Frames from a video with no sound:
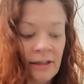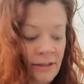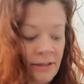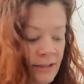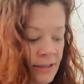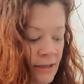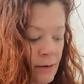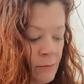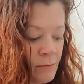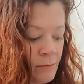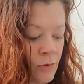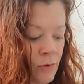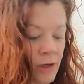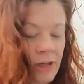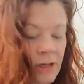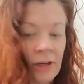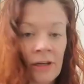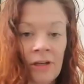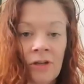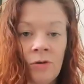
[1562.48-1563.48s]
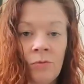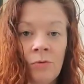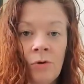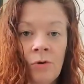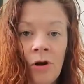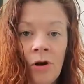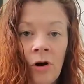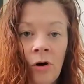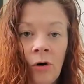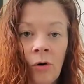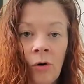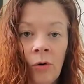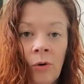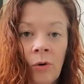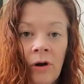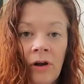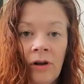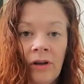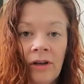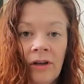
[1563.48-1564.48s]
Someone you know
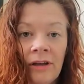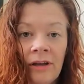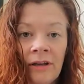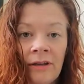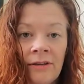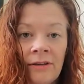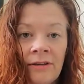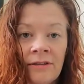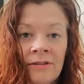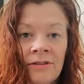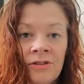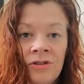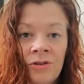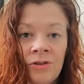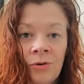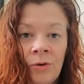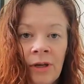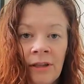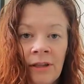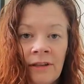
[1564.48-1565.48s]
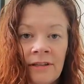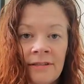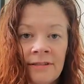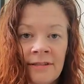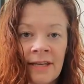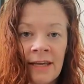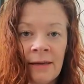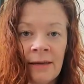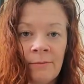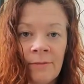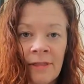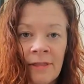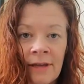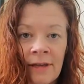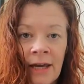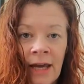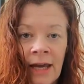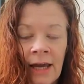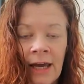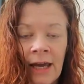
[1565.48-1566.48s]
is doing the same
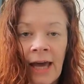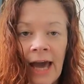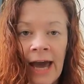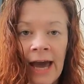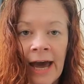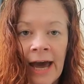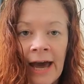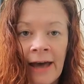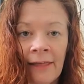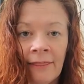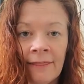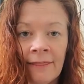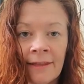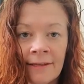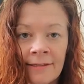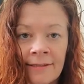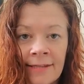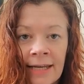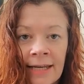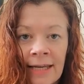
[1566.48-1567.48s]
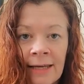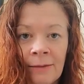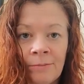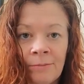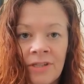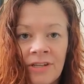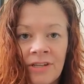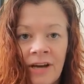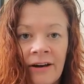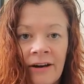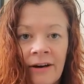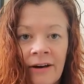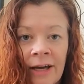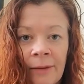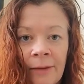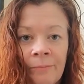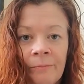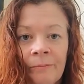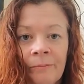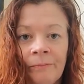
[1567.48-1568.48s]
thing at the same
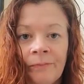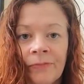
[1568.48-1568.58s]
time.